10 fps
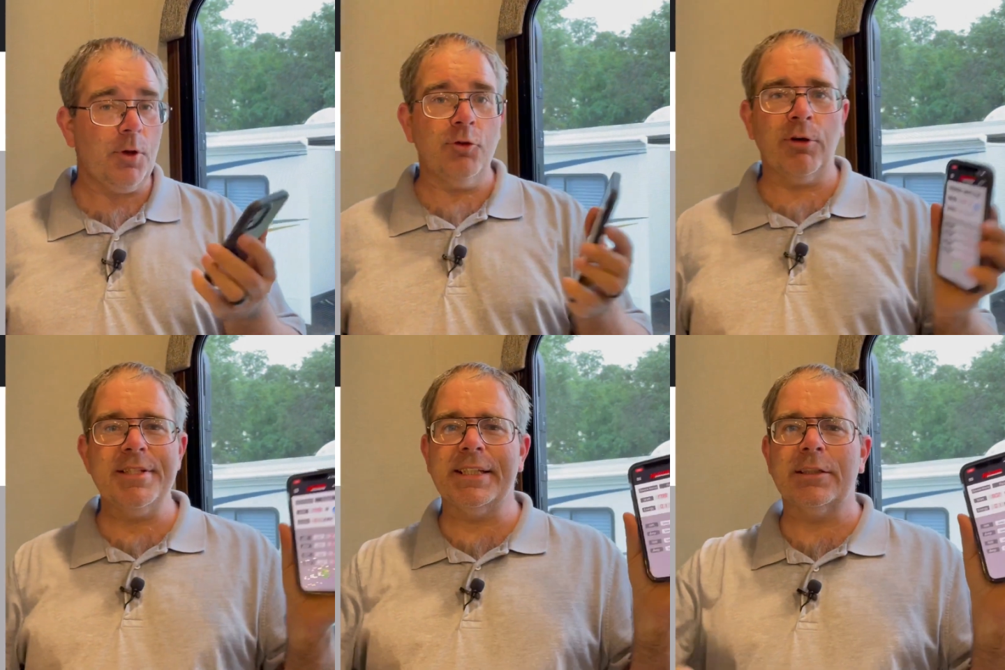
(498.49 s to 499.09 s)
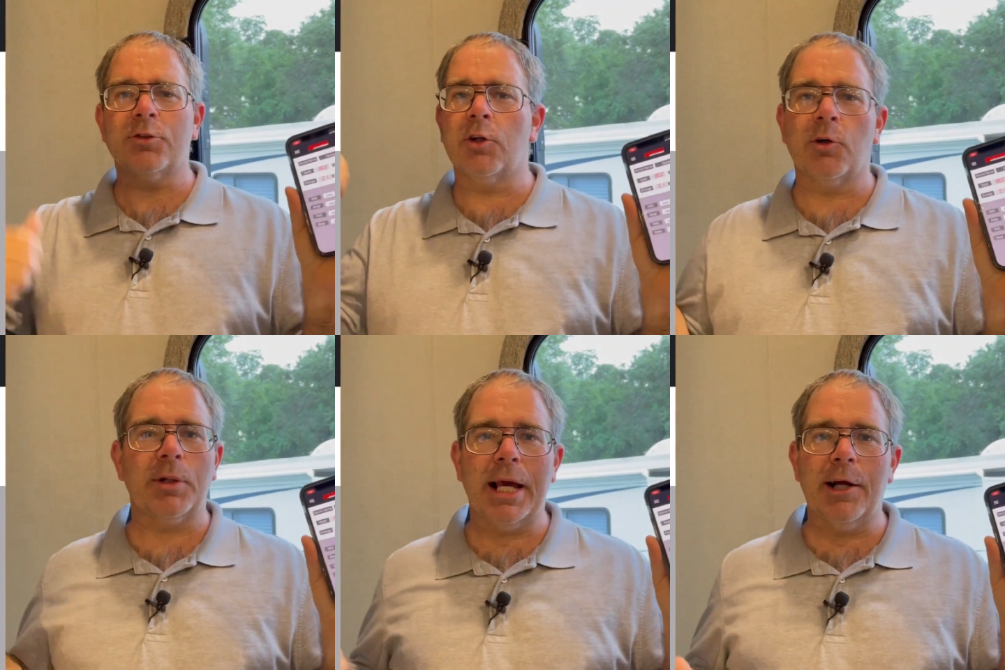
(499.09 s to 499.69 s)
Tracy can turn
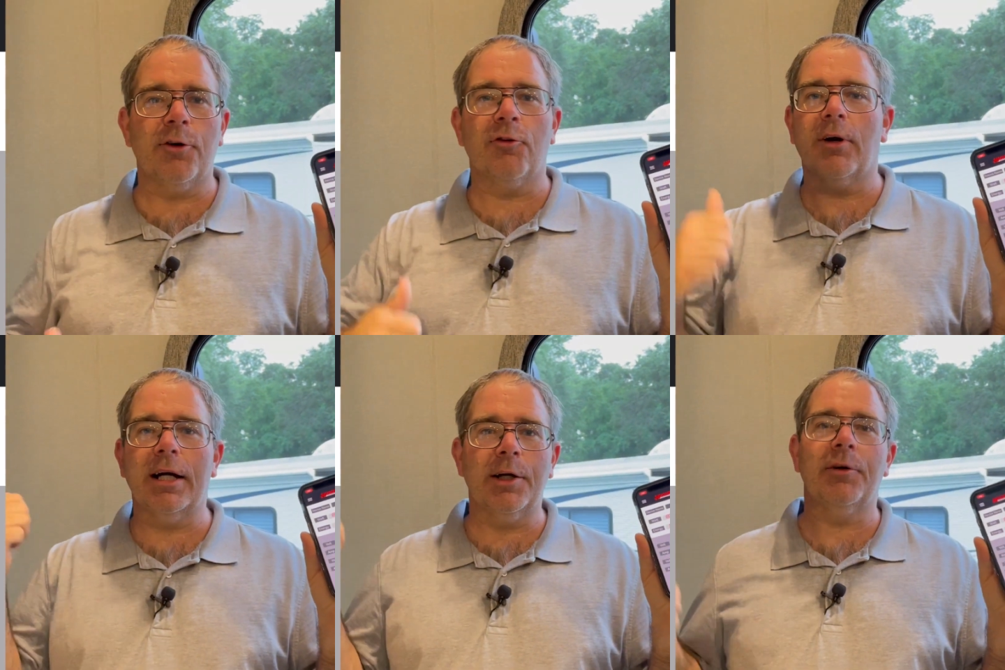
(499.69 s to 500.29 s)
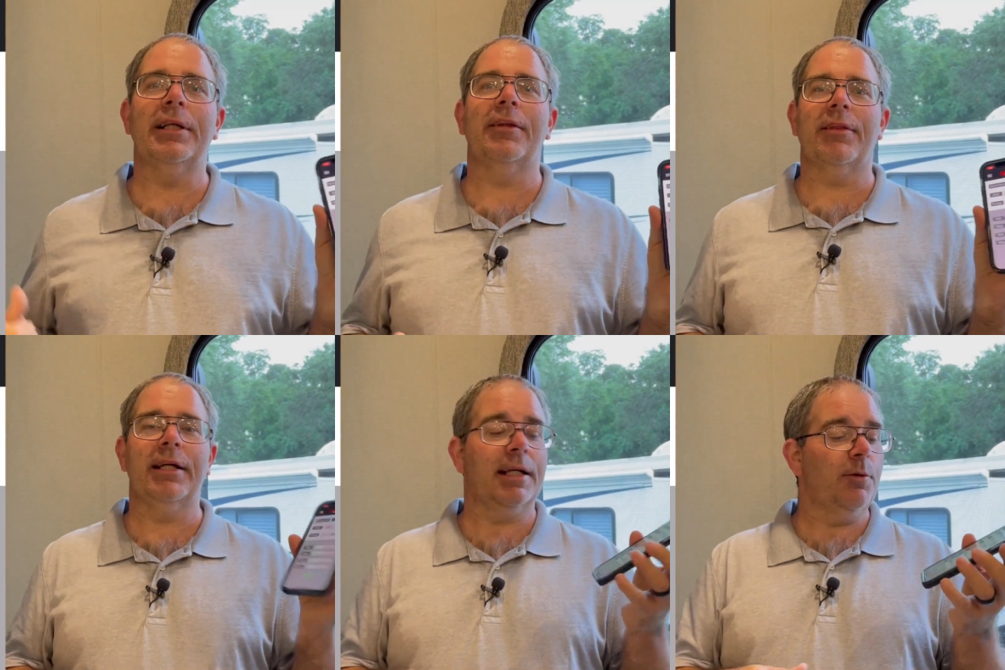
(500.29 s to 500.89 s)
on a hair dryer or
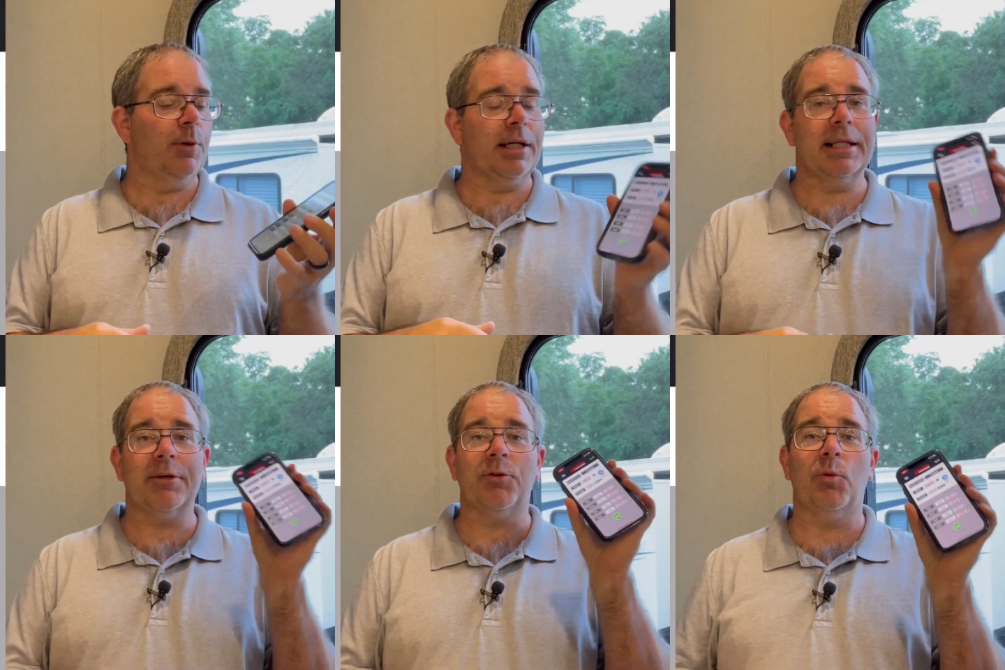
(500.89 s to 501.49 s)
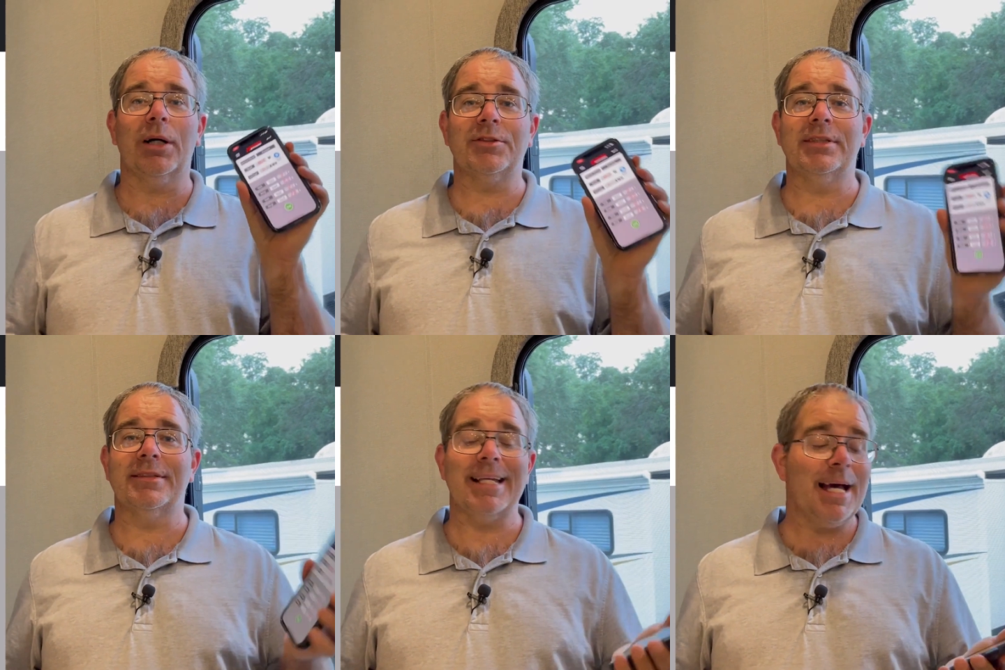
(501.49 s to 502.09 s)
anything, and we can actually watch
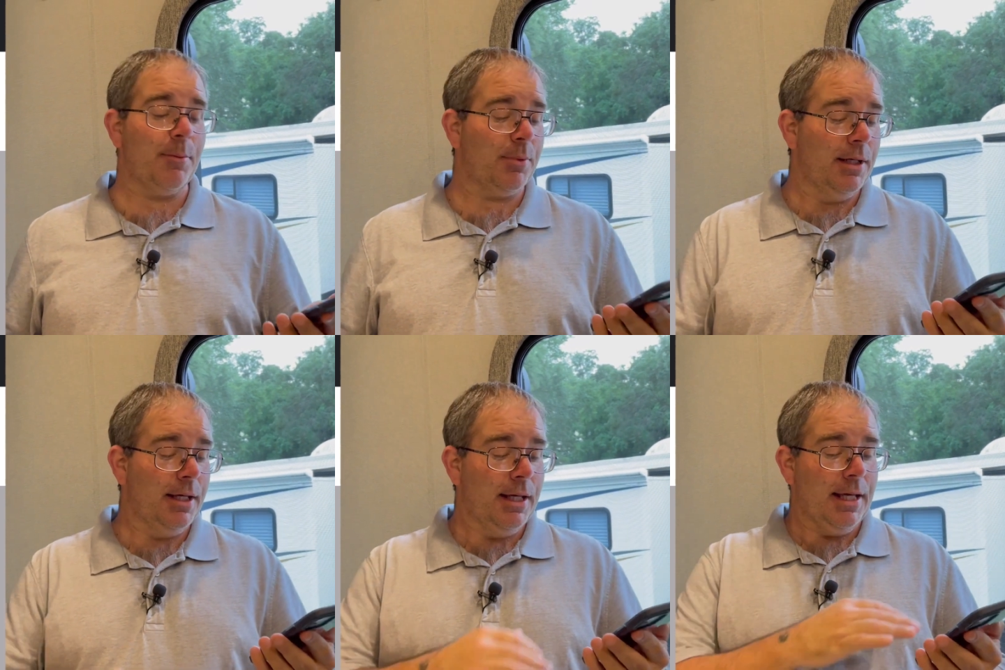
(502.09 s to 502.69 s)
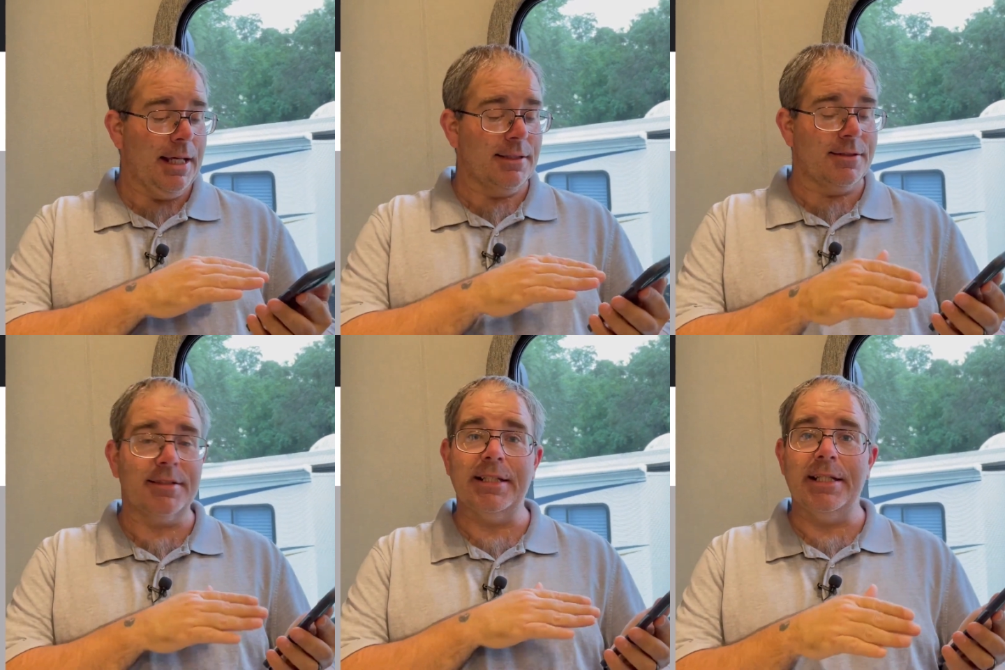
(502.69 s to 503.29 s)
this app and
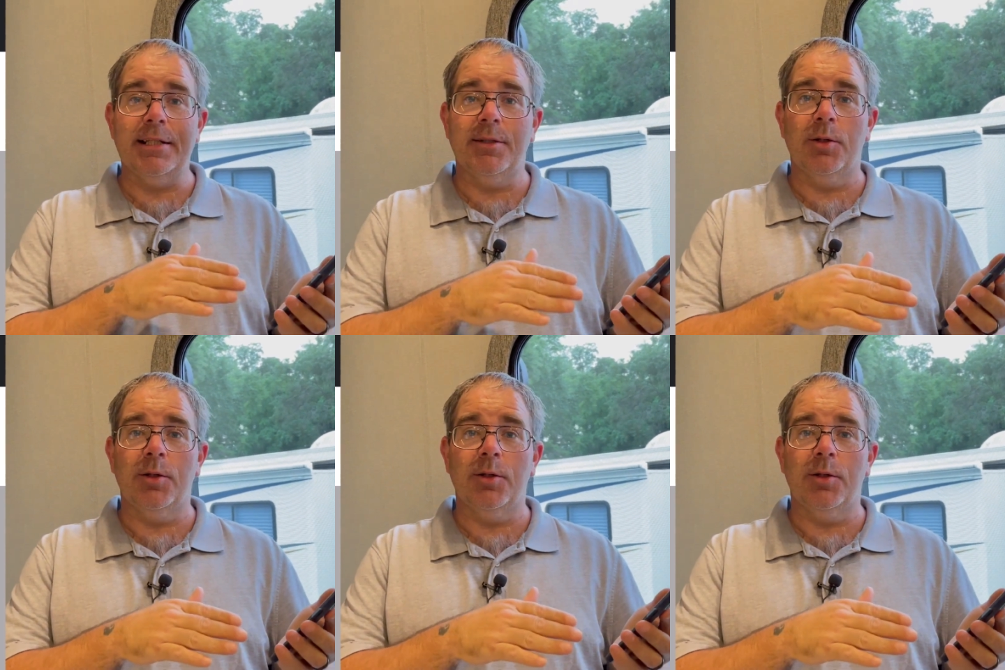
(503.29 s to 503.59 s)
see